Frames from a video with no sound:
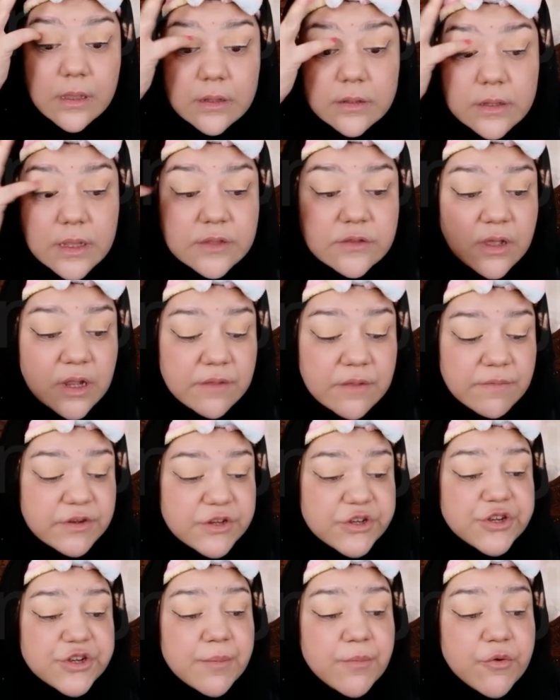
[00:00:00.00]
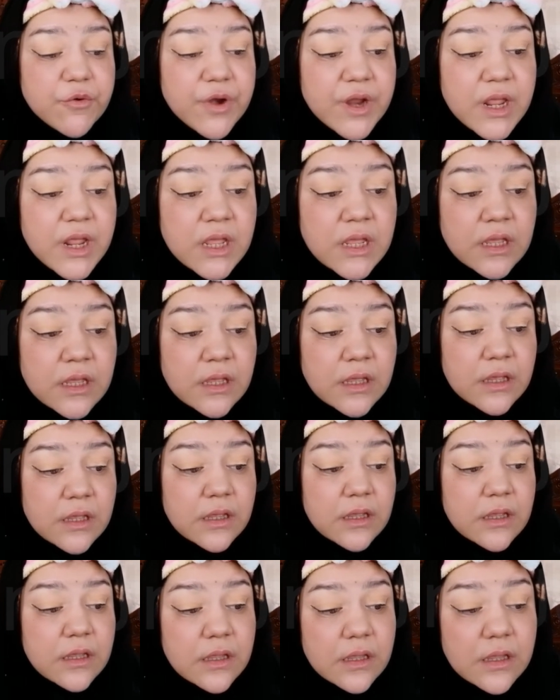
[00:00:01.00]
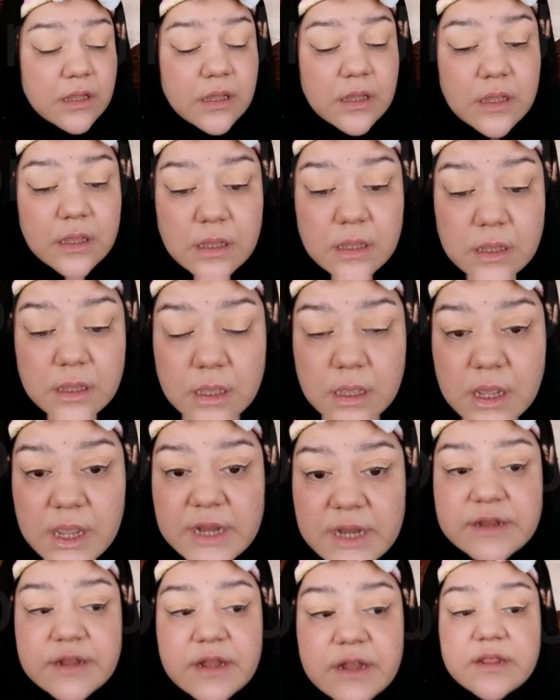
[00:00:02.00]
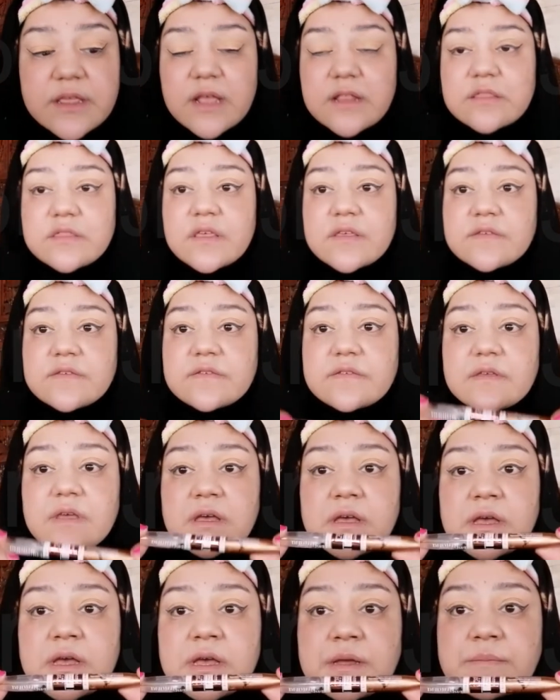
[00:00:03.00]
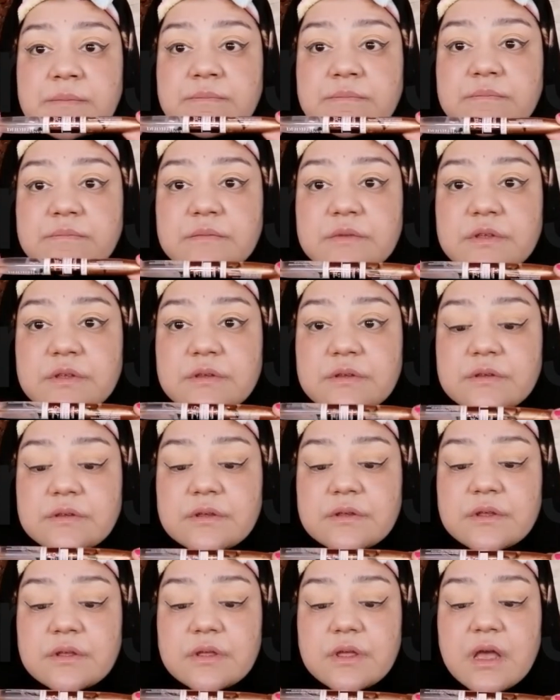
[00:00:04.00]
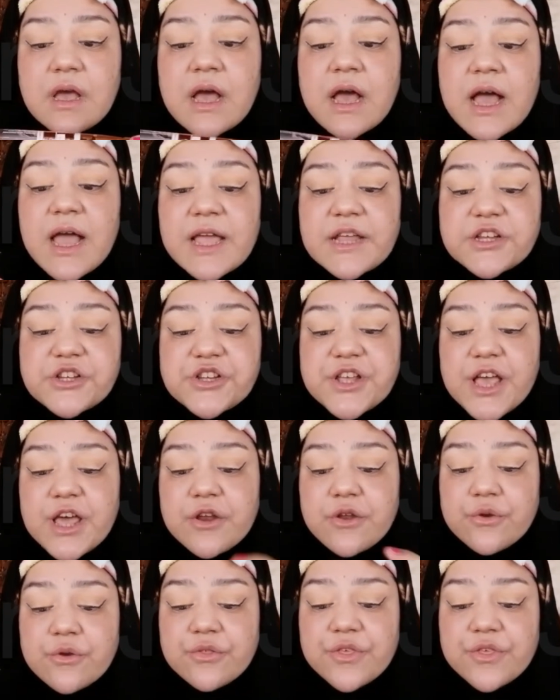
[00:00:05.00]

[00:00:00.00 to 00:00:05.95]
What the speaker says: That's not even shimmering. I did get this eyeshadow